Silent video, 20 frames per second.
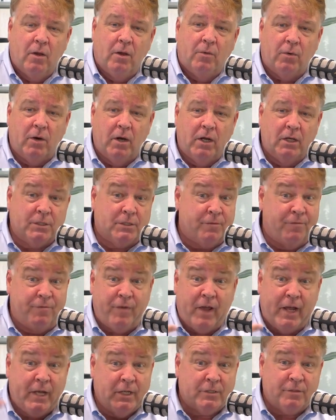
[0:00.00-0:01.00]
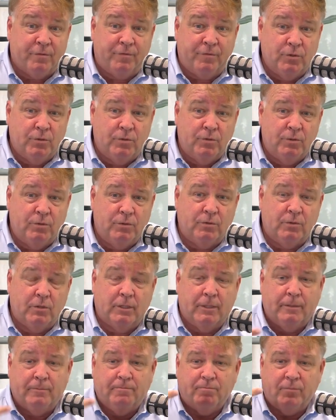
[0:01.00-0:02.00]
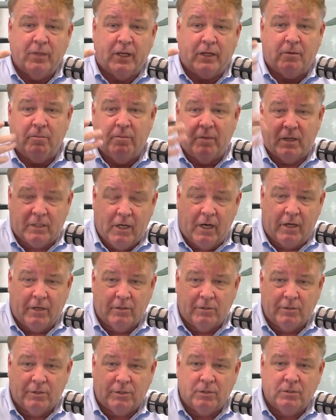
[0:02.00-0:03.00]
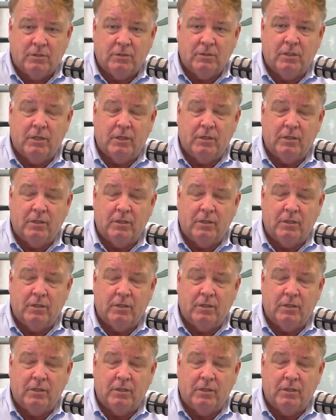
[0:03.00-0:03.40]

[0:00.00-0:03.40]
Whereas fast food, like McDonald's,